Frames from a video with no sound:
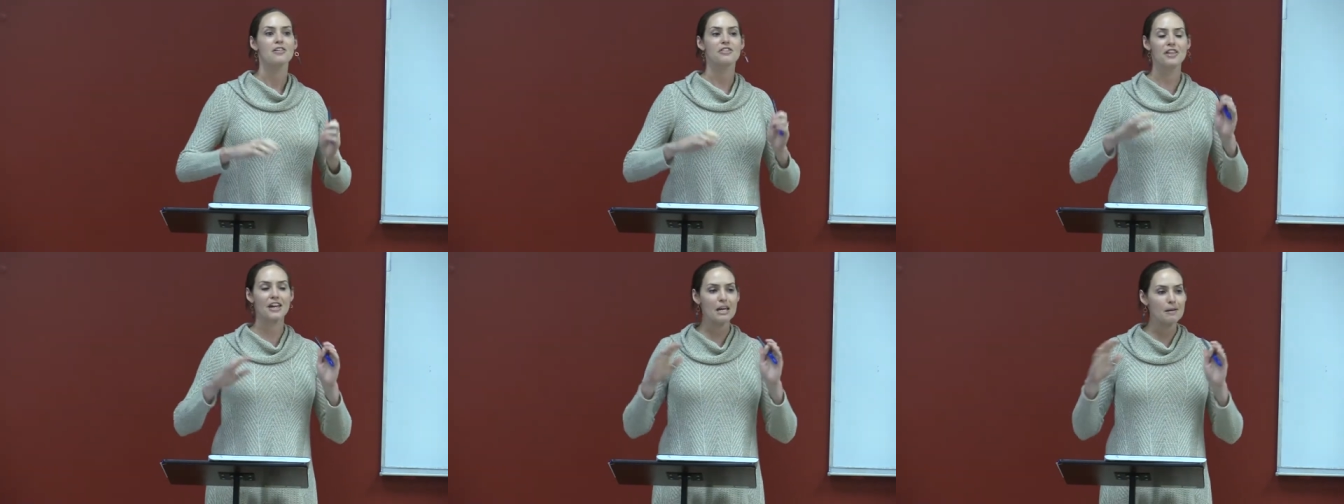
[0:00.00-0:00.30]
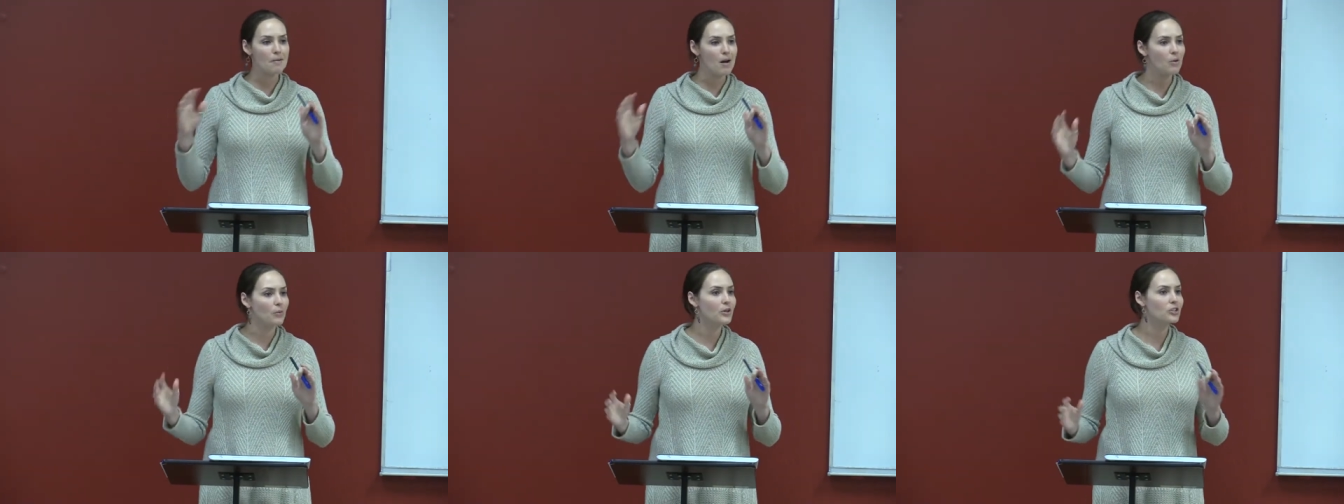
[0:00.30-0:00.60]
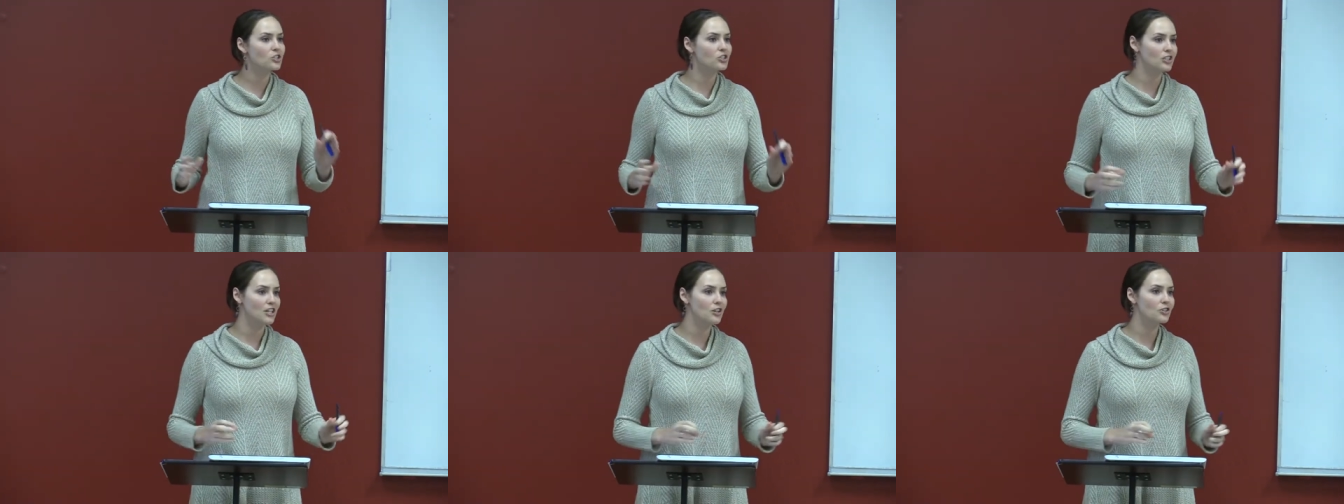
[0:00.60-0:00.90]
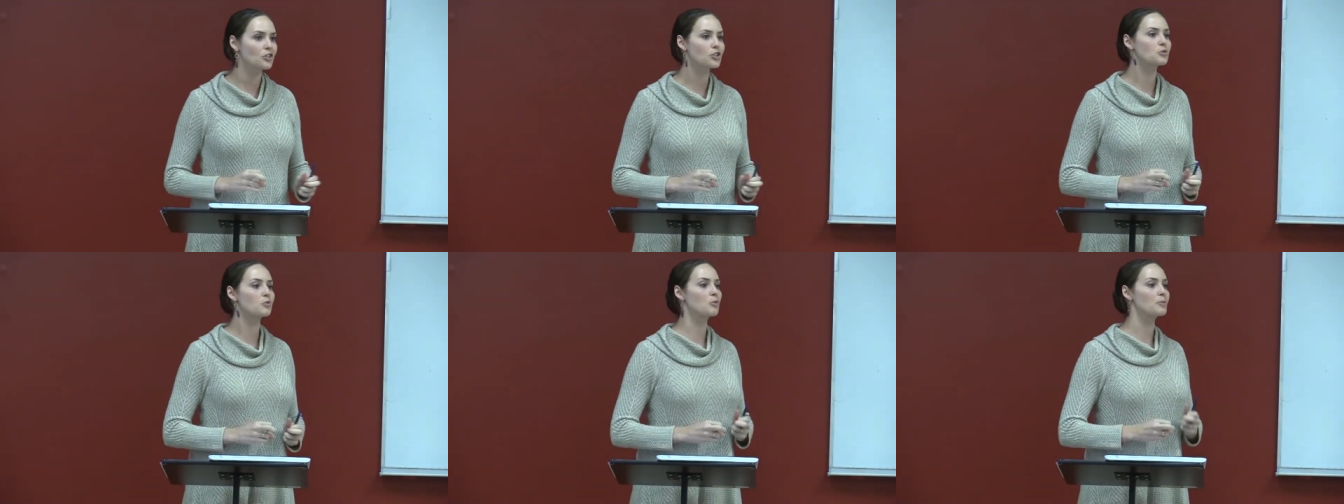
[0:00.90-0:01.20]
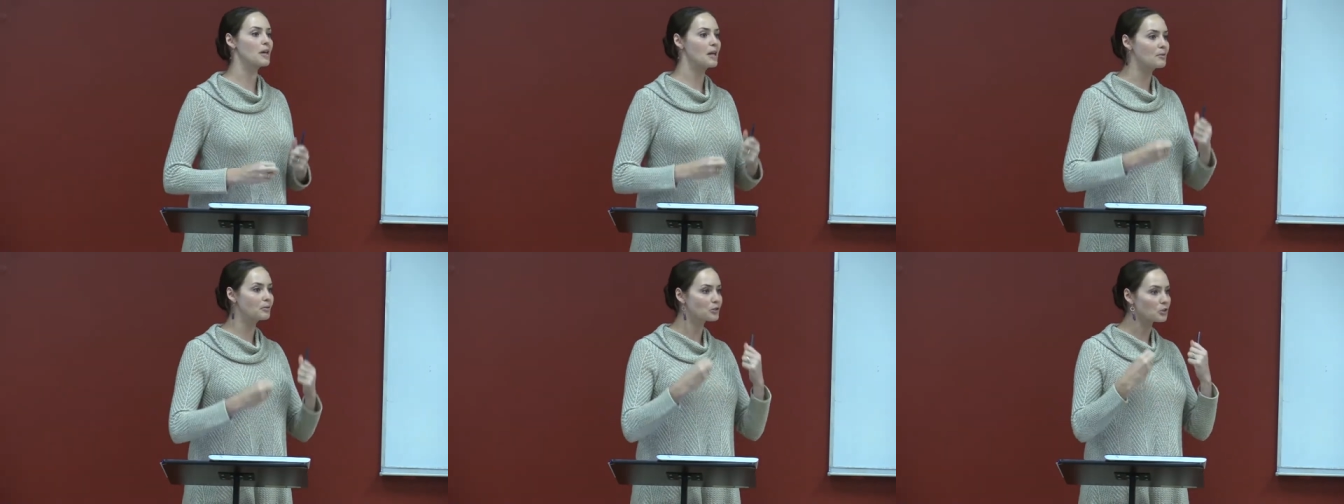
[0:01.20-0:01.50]
Think about which teachers will
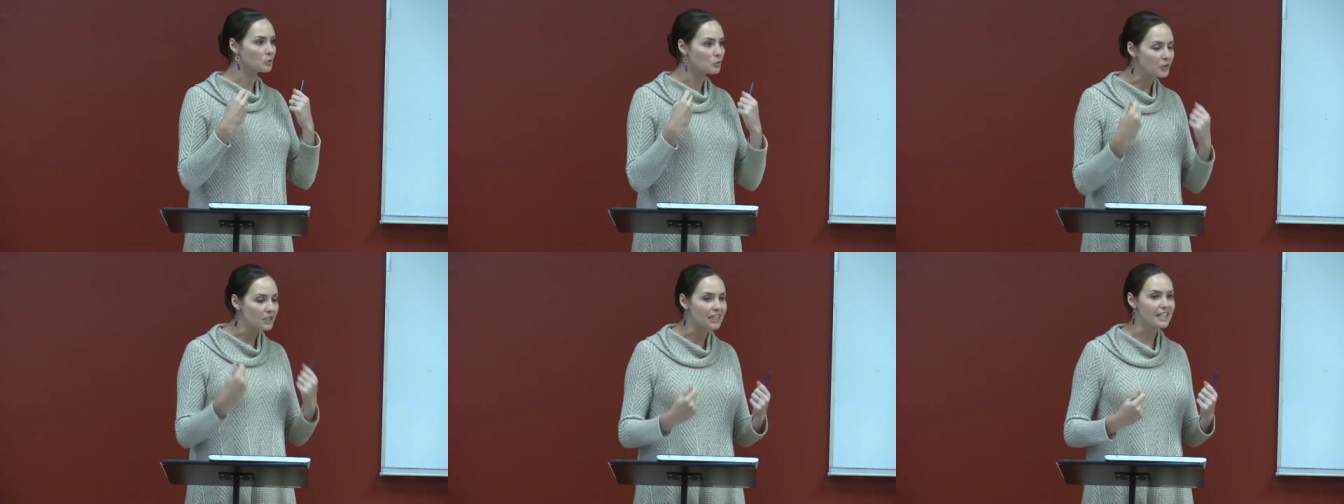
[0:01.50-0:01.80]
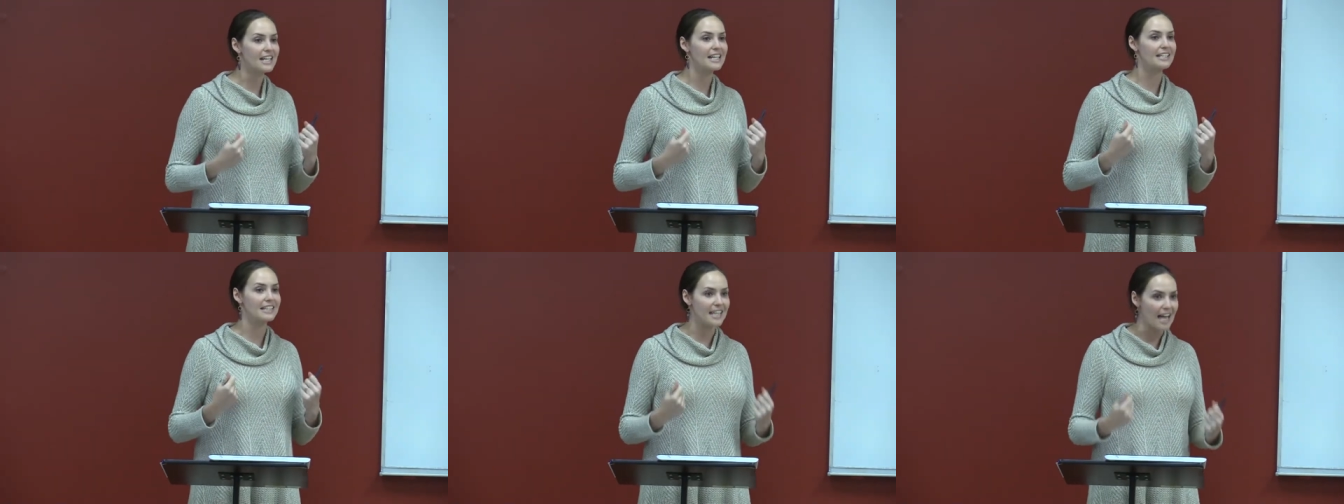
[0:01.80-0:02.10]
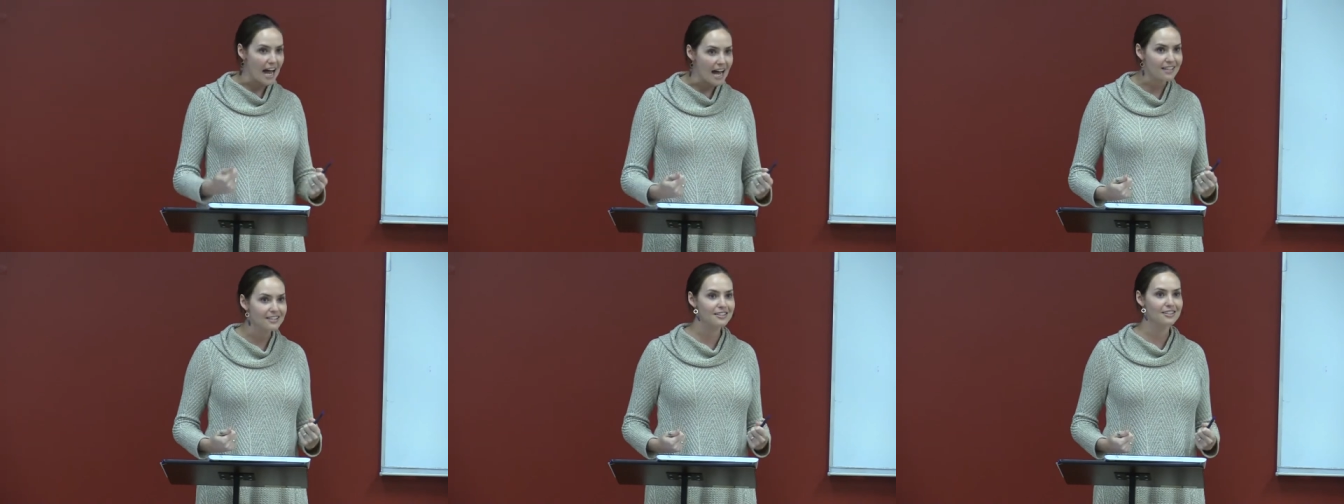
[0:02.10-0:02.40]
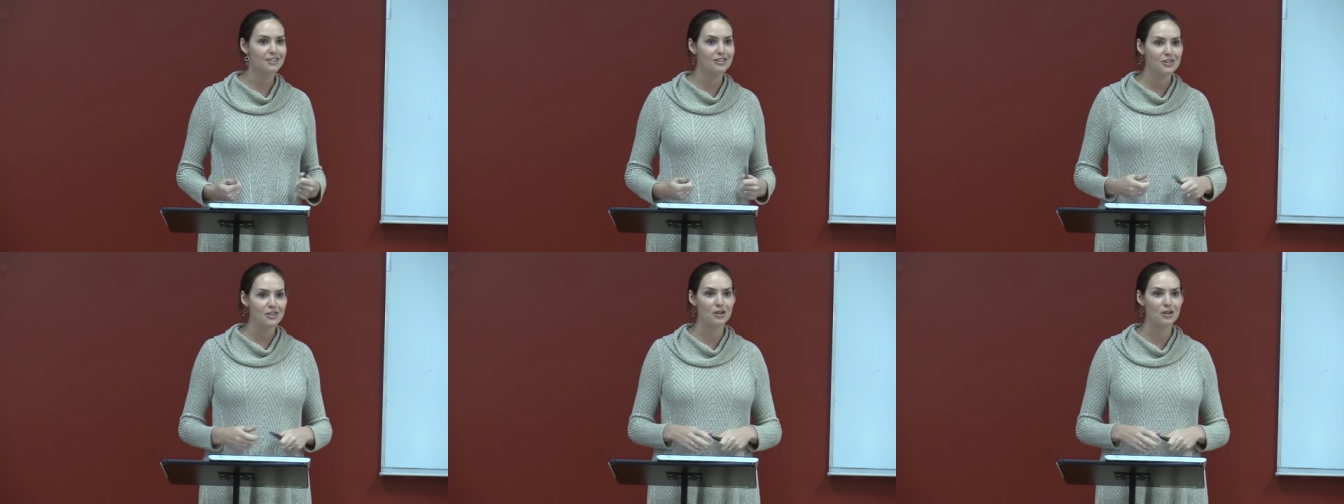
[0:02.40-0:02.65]
be able to really attest